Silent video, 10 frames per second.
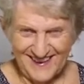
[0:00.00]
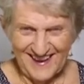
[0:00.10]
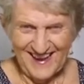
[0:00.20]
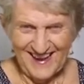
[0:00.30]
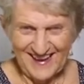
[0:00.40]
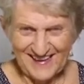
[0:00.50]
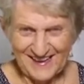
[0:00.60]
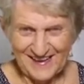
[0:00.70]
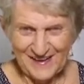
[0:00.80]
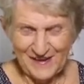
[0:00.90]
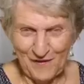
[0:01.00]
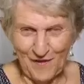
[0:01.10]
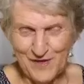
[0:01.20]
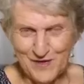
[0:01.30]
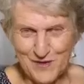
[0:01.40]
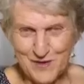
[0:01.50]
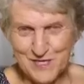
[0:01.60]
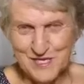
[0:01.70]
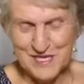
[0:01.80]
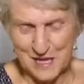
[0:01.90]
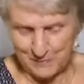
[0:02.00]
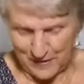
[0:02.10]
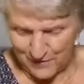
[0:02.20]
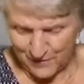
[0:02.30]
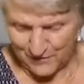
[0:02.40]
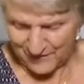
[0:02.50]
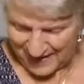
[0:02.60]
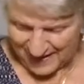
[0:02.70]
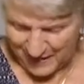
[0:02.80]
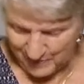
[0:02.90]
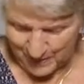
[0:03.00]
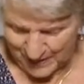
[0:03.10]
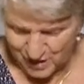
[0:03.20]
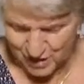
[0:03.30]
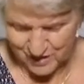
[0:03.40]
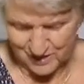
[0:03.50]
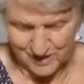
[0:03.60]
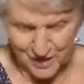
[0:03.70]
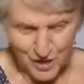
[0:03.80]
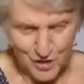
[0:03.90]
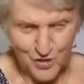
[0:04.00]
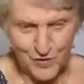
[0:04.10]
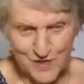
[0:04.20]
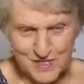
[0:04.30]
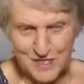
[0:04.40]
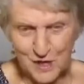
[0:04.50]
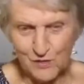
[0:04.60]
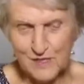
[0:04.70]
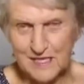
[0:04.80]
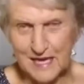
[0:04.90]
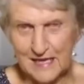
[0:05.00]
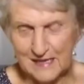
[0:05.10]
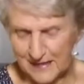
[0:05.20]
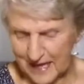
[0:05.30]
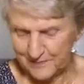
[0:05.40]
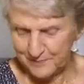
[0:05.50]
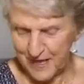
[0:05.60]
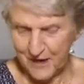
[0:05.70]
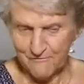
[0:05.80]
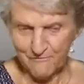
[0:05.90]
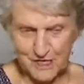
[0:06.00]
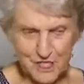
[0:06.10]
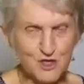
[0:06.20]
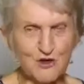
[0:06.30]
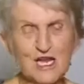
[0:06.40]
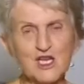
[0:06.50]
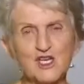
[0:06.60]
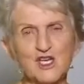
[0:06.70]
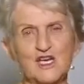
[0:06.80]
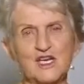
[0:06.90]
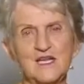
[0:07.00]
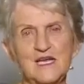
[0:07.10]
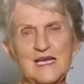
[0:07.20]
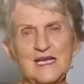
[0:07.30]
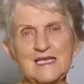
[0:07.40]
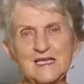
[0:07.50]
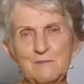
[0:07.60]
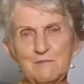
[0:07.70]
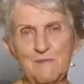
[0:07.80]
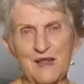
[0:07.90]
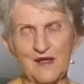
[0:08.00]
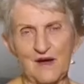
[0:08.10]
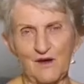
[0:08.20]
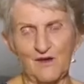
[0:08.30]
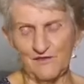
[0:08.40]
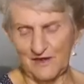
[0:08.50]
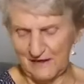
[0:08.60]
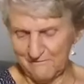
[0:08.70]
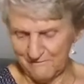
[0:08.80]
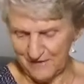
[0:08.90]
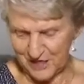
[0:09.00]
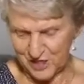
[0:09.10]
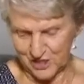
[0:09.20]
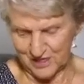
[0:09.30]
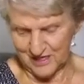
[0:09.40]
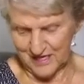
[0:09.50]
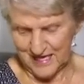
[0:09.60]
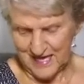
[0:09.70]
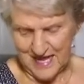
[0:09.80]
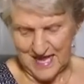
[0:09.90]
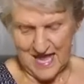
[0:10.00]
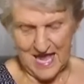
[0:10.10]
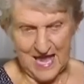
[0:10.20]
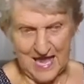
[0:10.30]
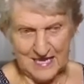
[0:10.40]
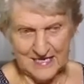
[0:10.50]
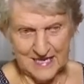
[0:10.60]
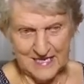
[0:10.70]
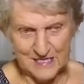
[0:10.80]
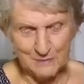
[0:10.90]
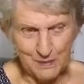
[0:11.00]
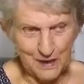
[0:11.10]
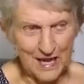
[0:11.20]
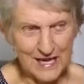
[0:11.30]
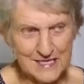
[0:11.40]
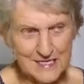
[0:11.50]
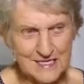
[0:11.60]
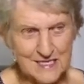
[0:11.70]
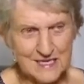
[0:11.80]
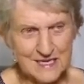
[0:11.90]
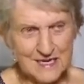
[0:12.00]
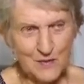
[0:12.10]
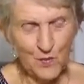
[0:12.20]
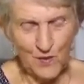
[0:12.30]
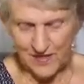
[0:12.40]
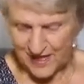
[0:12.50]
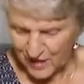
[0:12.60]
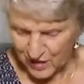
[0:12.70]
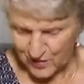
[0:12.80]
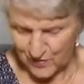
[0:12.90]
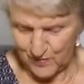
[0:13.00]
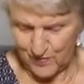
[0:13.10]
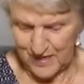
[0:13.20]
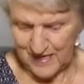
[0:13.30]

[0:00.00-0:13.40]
And God uses that period of incubation. You know, there's an old saying that frustration is the mother of invention. And it's a place within you